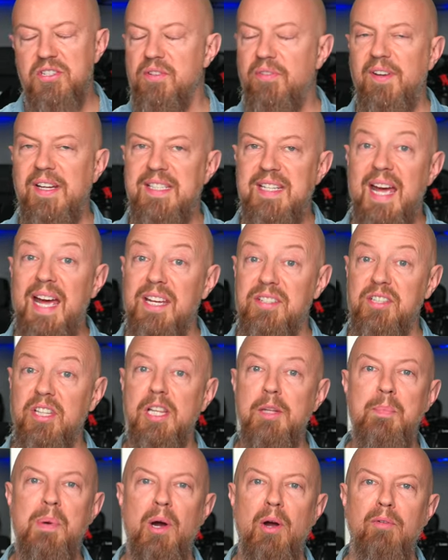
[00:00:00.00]
is a
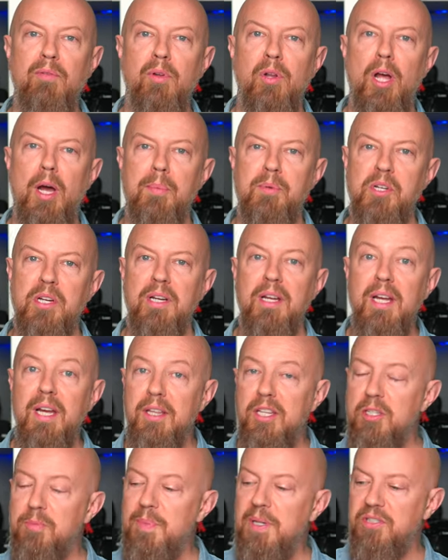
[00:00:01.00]
fantastically powerful option. This